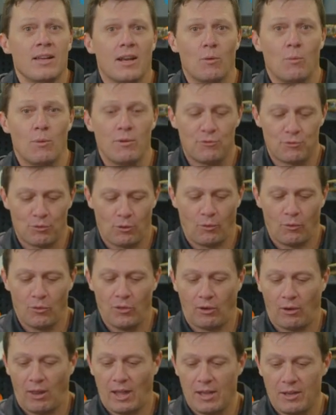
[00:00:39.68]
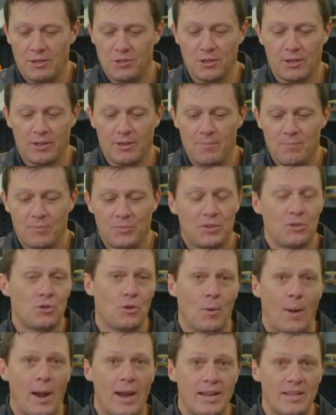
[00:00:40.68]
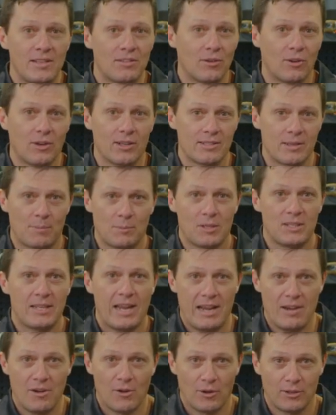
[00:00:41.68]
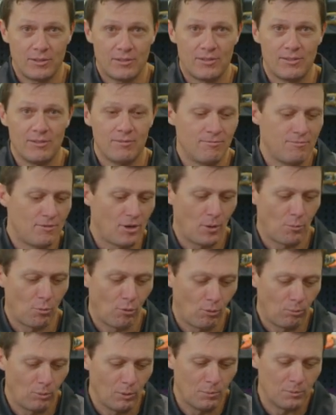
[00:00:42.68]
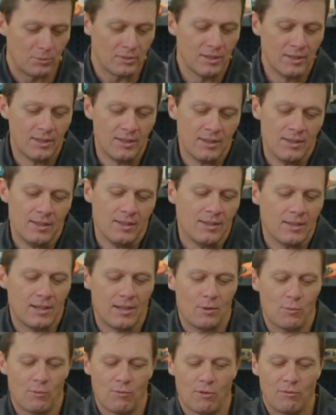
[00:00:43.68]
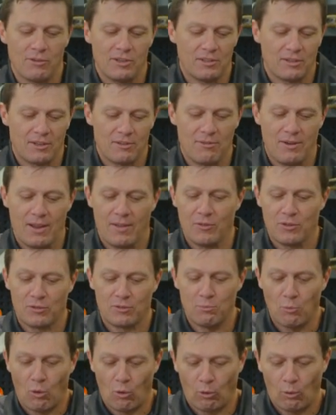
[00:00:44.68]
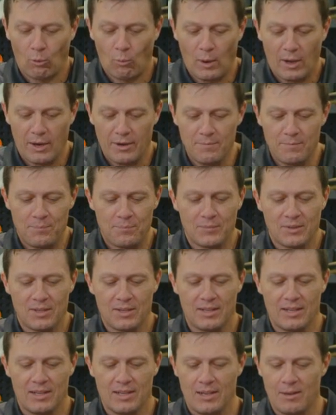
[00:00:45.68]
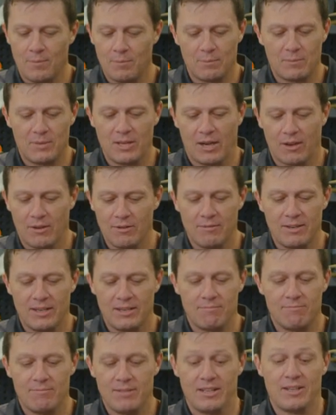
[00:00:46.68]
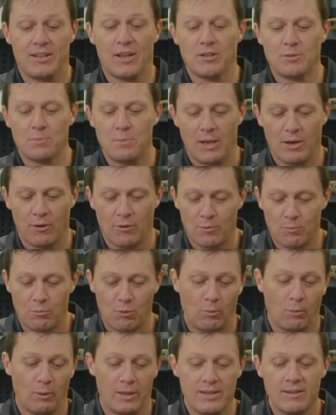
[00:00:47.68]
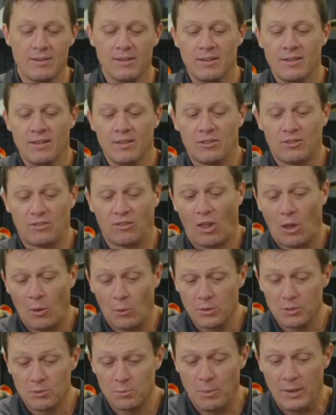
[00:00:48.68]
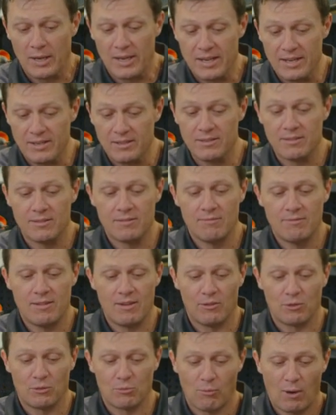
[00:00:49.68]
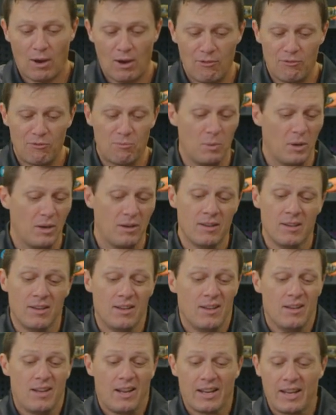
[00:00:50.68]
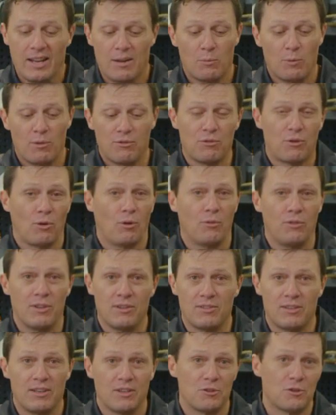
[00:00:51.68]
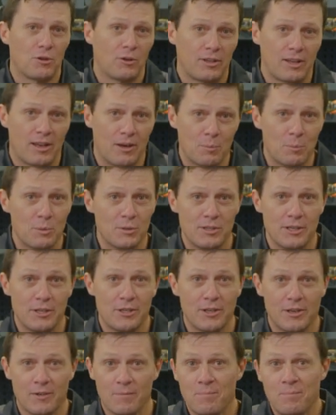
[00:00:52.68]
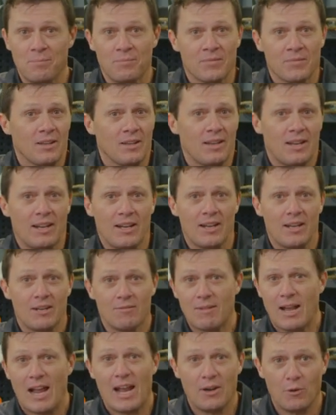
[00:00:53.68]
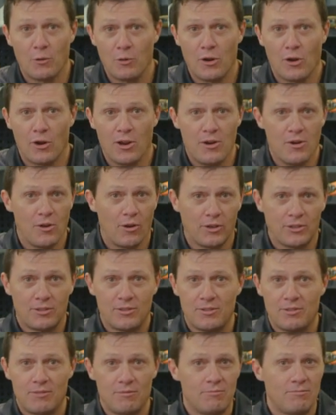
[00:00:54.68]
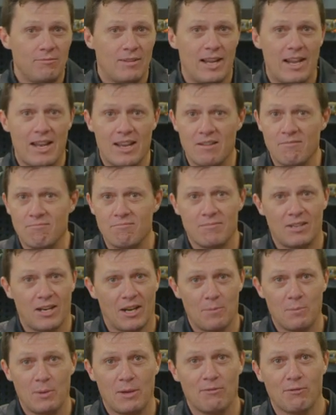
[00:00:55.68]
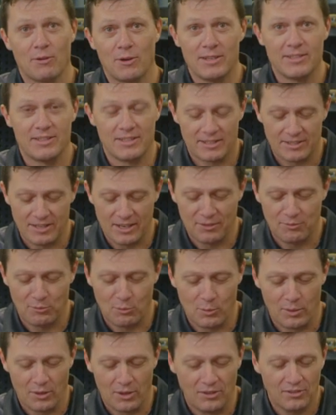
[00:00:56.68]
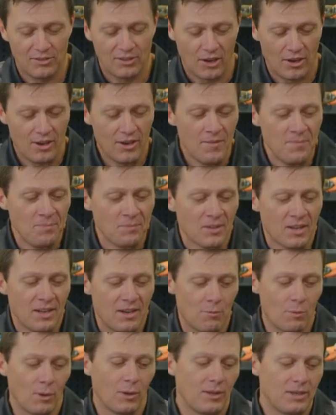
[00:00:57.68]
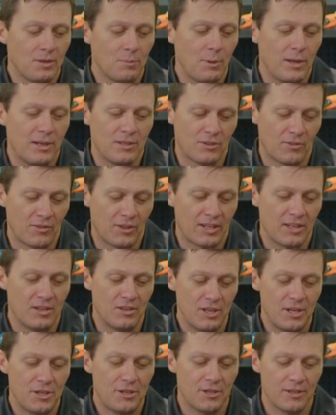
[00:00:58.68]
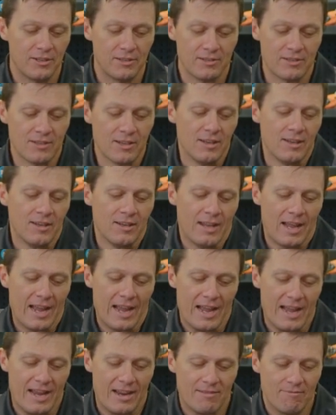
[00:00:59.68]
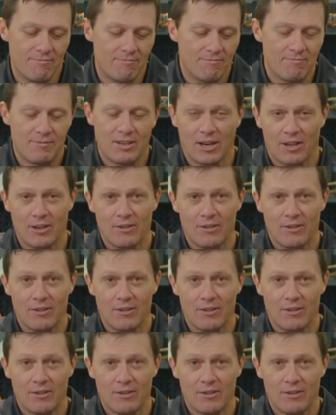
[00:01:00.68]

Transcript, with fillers: we've trolled the larger 280 size up to 10 knots, no problems. We've obviously found the smaller one. It goes better at probably slower speeds if it's rough, but again, we've trolled this in a shotgun position, 8 or 9 knots, and been very successful with it. So it really depends on the conditions and